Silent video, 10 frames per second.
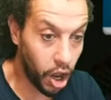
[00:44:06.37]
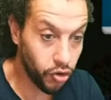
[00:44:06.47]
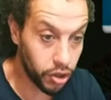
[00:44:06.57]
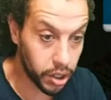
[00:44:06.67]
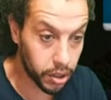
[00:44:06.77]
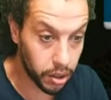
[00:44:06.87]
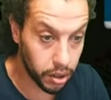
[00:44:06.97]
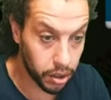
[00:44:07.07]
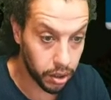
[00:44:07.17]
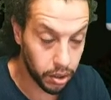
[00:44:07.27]
100
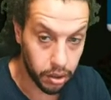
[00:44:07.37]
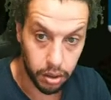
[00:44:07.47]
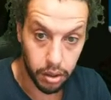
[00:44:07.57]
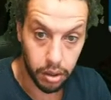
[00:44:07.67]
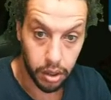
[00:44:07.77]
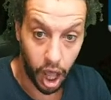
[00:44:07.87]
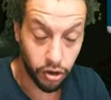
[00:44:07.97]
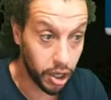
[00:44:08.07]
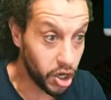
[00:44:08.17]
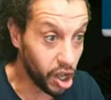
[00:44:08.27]

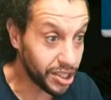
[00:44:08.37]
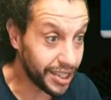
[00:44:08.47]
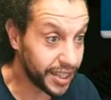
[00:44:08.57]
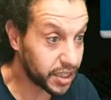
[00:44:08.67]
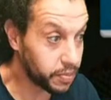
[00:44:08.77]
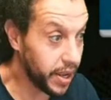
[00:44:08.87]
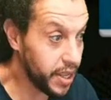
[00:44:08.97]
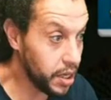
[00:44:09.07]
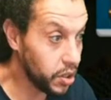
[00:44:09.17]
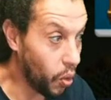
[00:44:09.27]
196
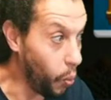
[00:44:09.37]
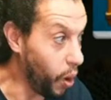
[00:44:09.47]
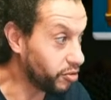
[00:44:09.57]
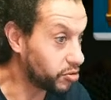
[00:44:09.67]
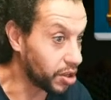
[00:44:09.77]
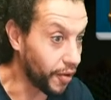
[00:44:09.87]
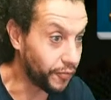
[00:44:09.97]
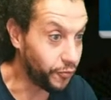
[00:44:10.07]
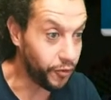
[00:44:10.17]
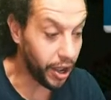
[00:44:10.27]
million? What the
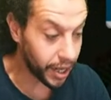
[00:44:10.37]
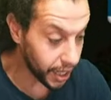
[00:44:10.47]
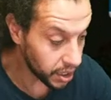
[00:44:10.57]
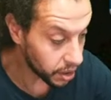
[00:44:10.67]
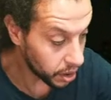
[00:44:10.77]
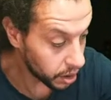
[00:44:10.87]
funny?